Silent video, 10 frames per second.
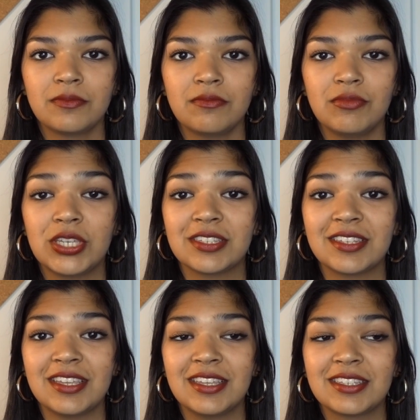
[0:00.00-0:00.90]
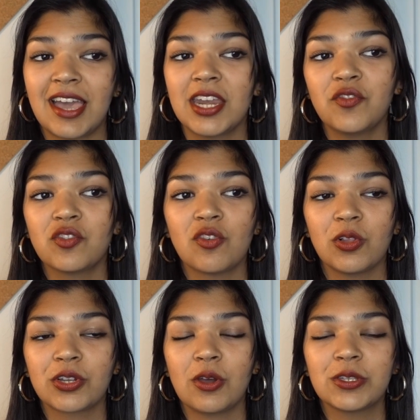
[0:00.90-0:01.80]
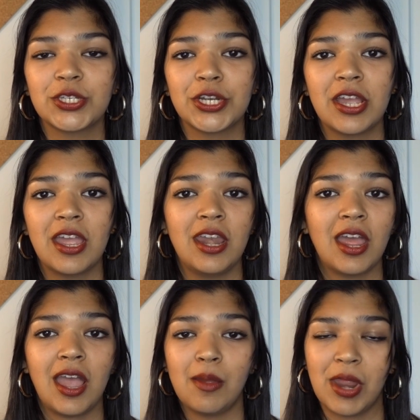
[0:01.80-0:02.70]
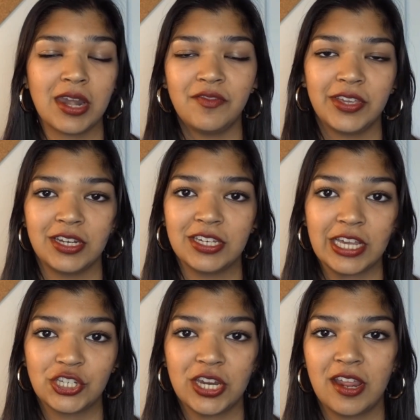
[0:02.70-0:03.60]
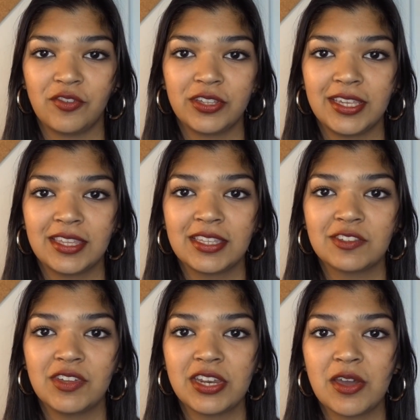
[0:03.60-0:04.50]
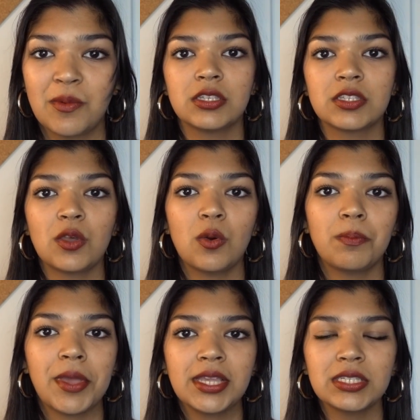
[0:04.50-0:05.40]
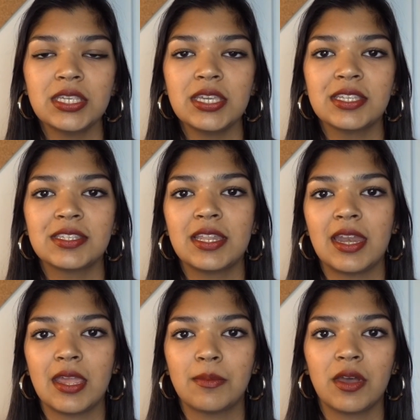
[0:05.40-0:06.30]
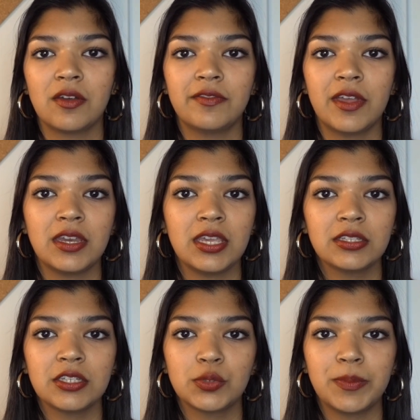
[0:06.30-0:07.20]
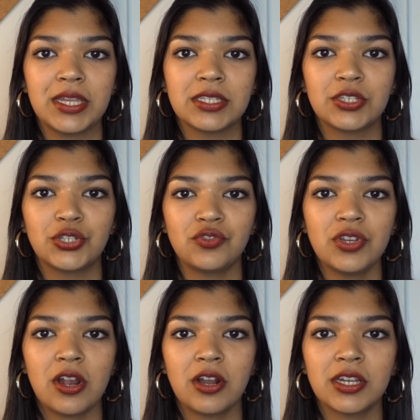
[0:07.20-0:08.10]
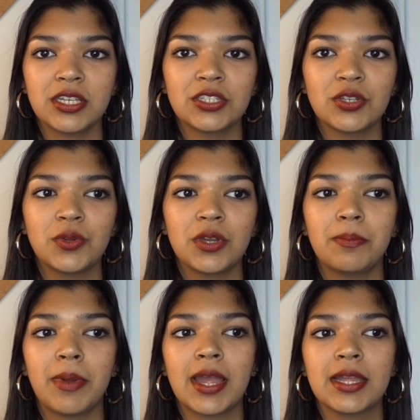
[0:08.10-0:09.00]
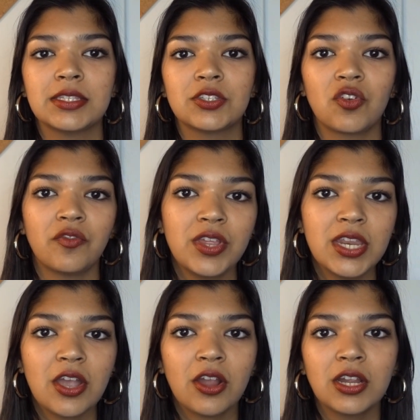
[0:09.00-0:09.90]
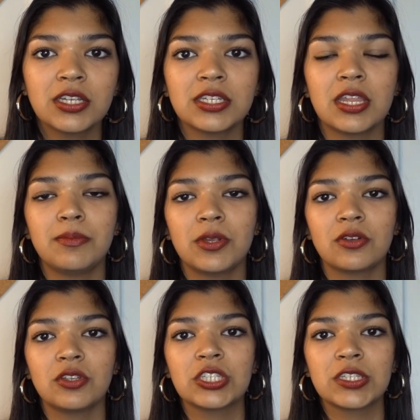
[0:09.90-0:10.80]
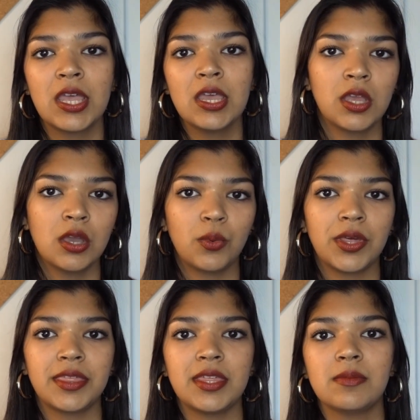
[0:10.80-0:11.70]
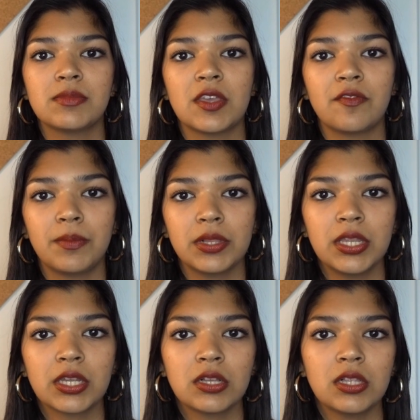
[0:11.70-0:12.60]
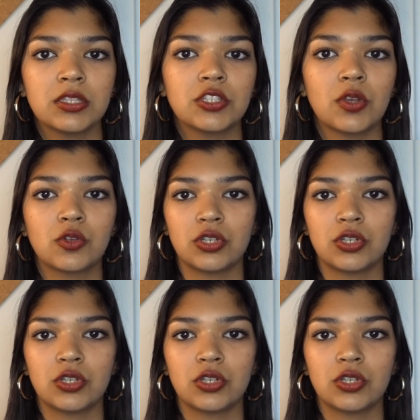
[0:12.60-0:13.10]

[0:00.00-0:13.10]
because it's kind of a roller coaster and I'm not even going to touch on everything in this video. So Banksy is the name of an English-based street artist who combines graffiti art and murals with themes of political and social